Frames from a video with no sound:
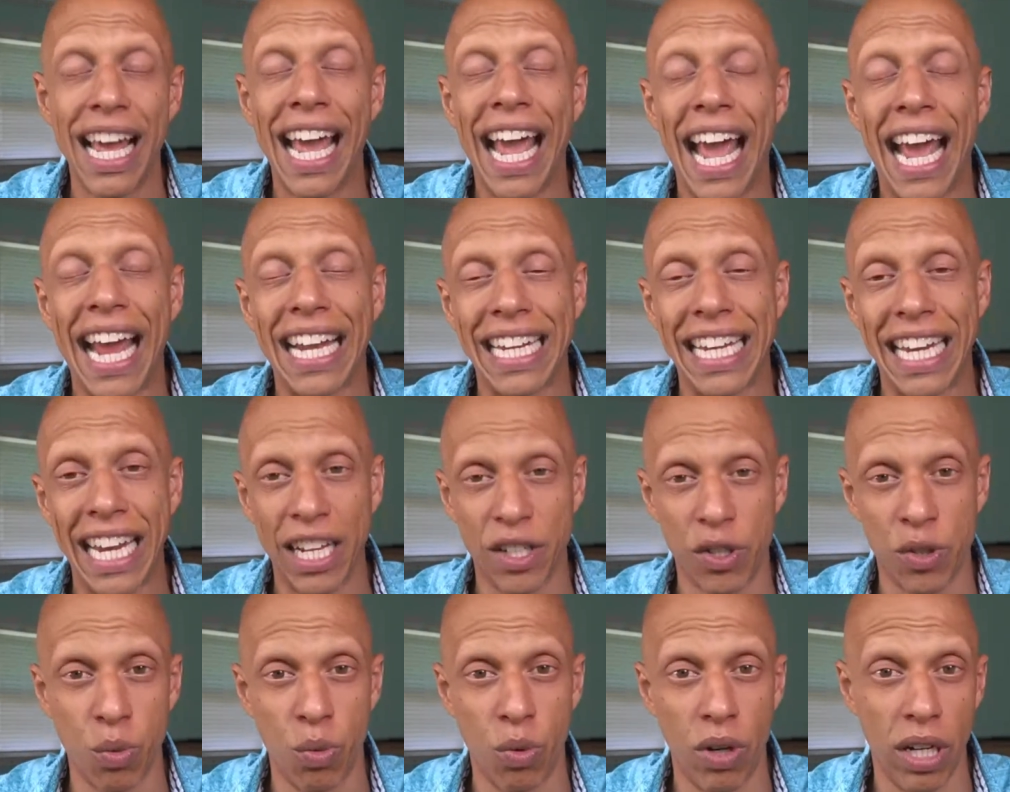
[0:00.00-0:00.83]
And
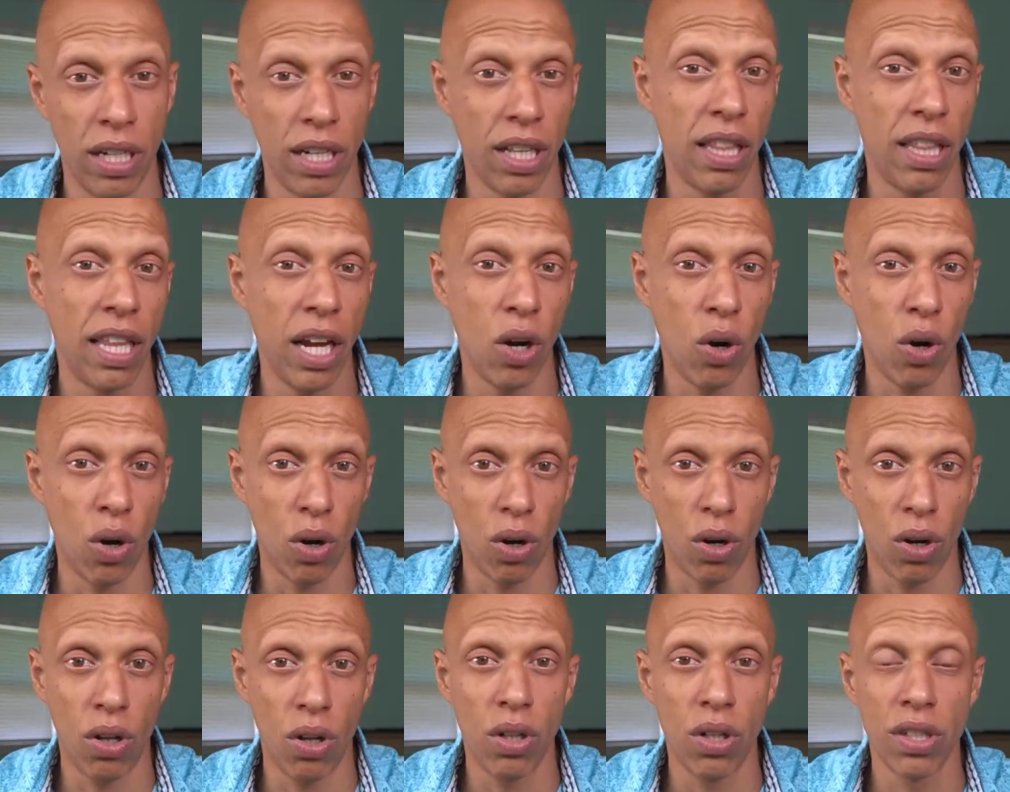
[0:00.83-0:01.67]
guess what? They
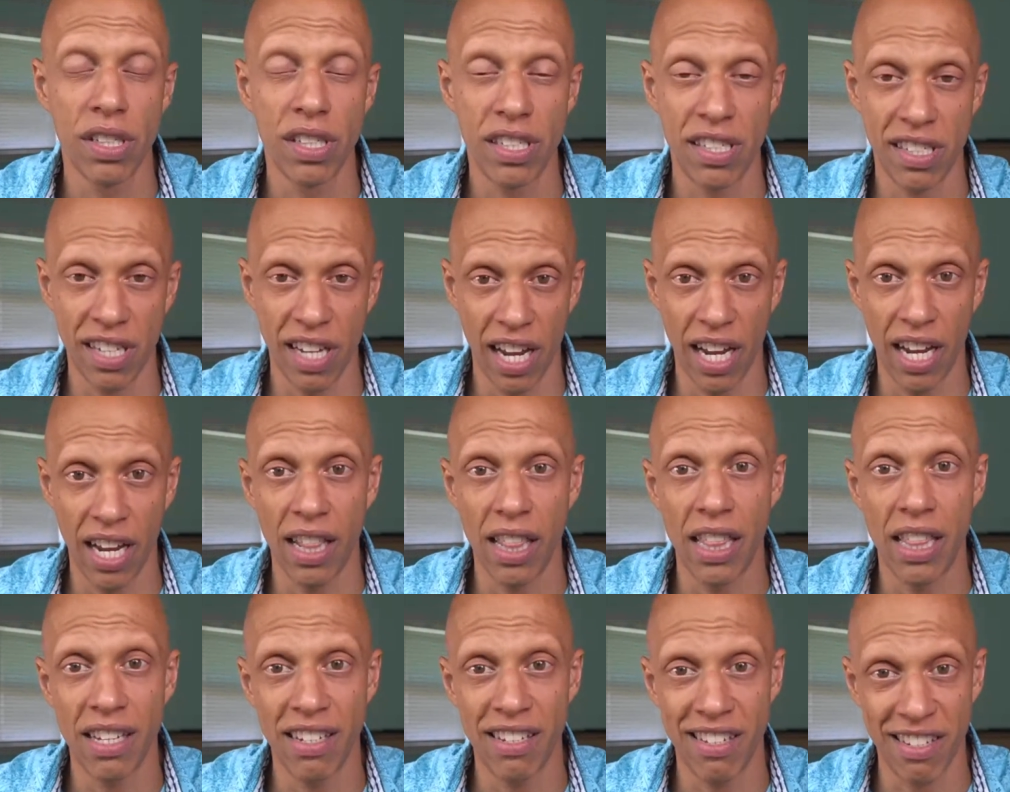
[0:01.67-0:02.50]
all say
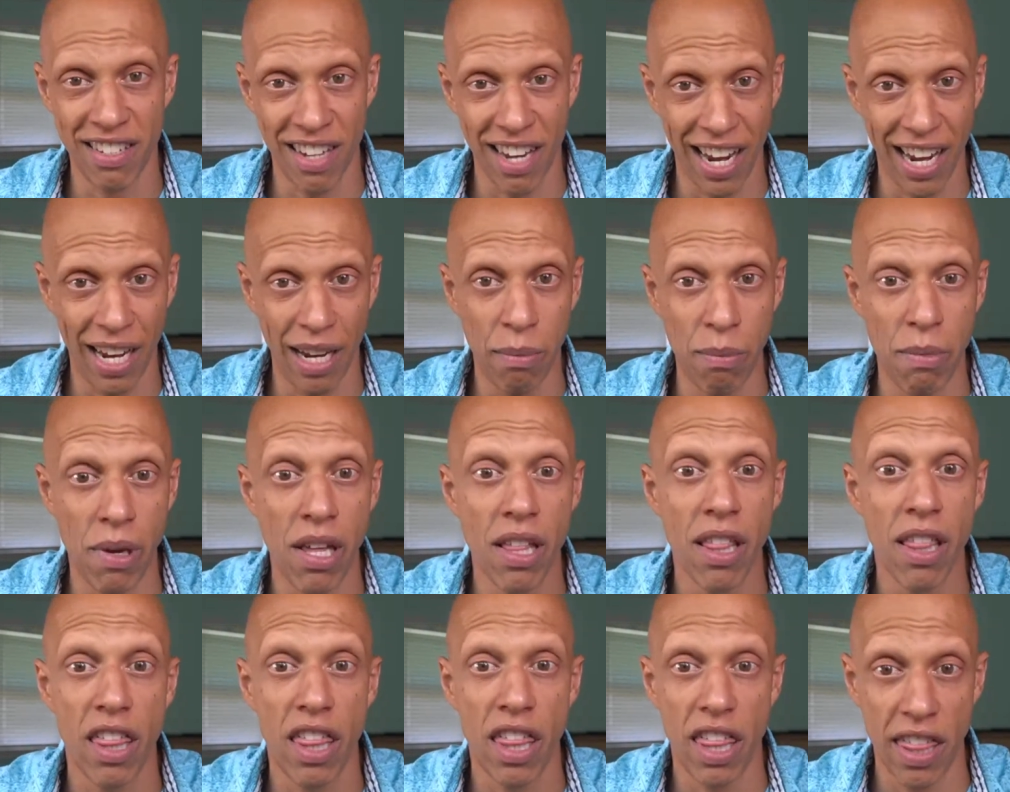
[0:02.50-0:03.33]
the same
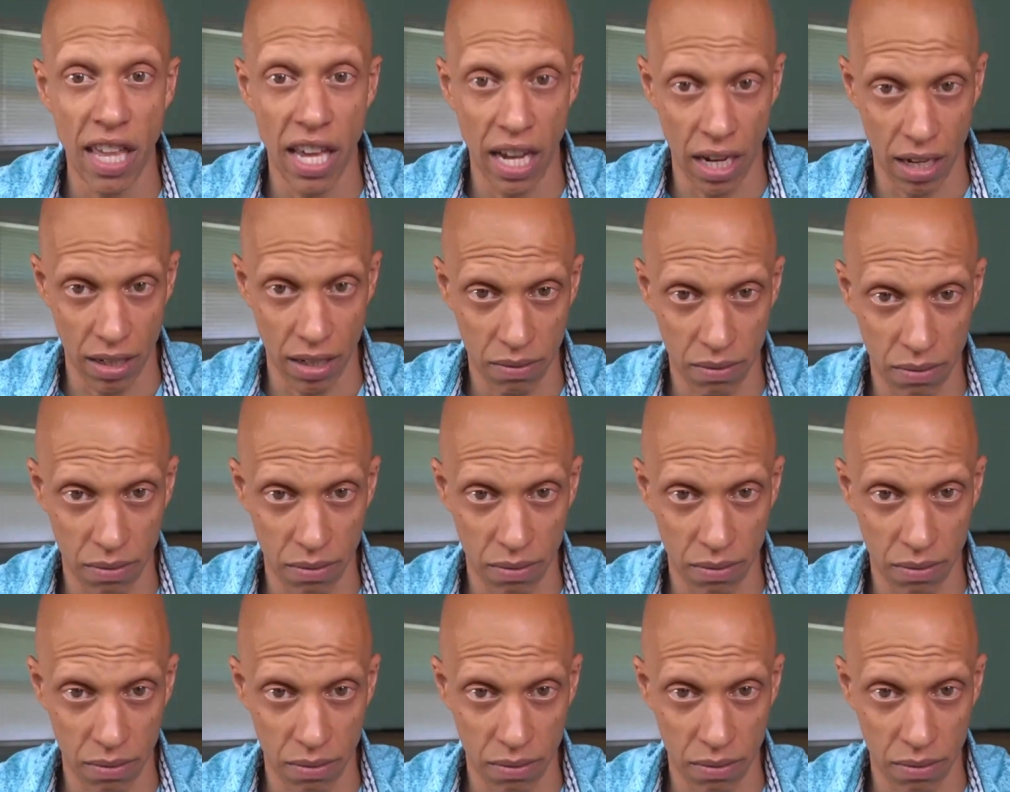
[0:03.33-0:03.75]
thing.